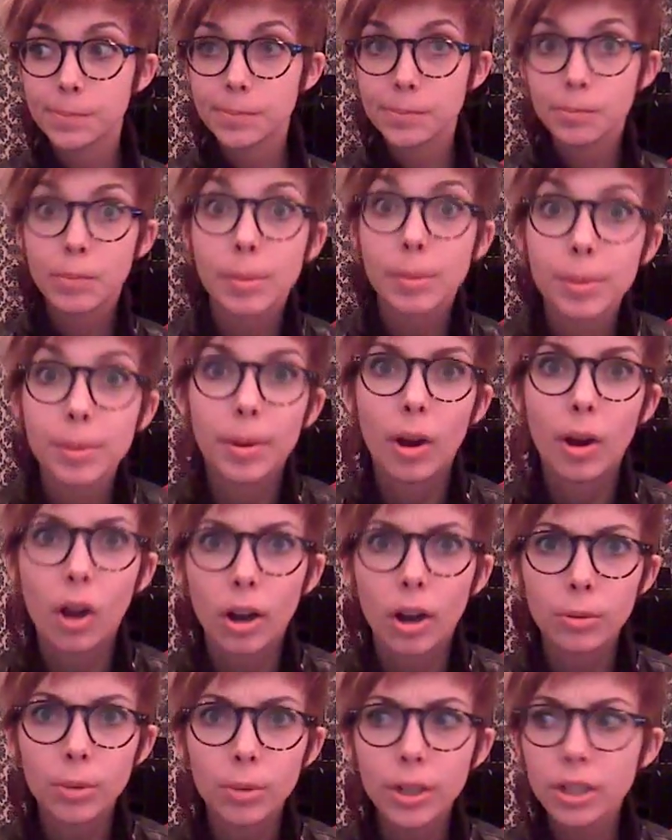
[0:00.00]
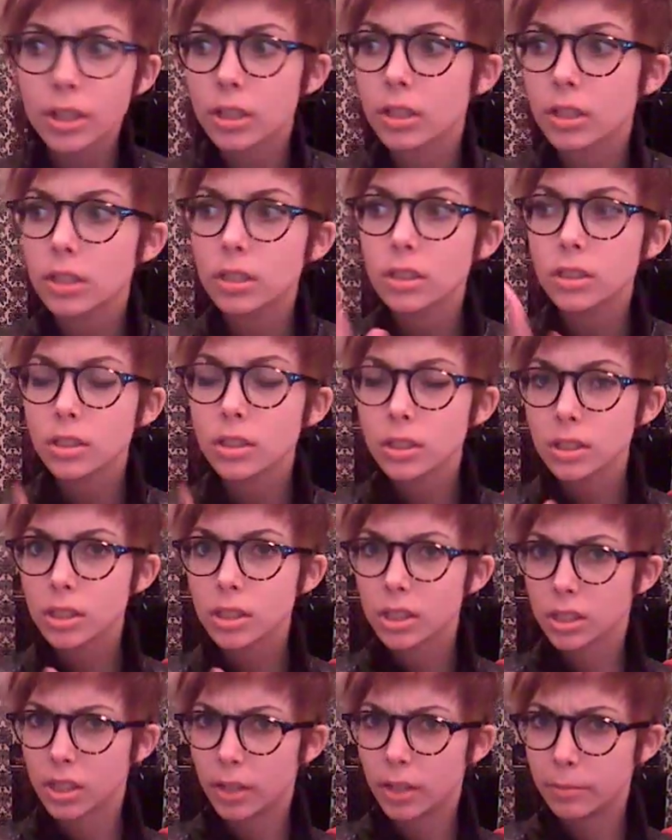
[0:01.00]
Maybe about artwork,
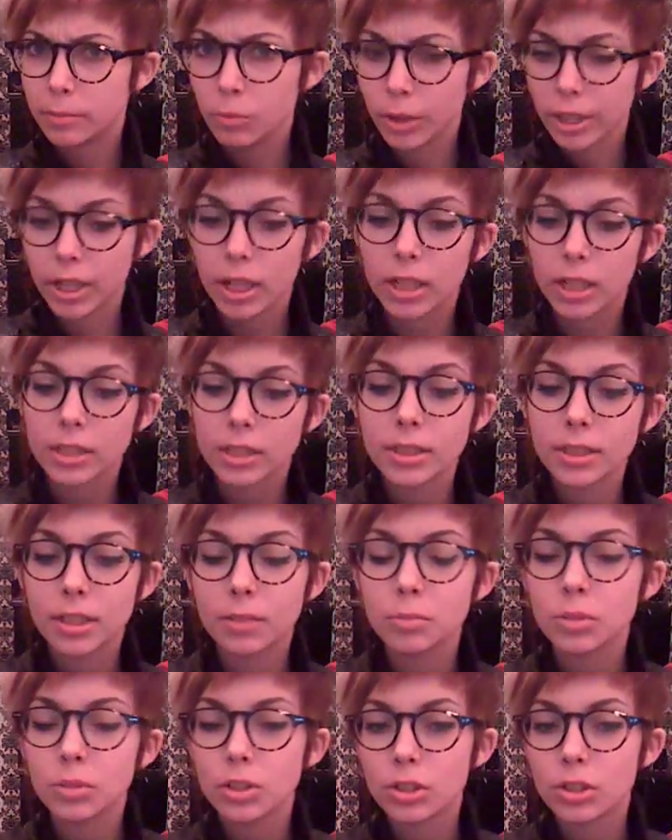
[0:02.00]
because I've been working on some.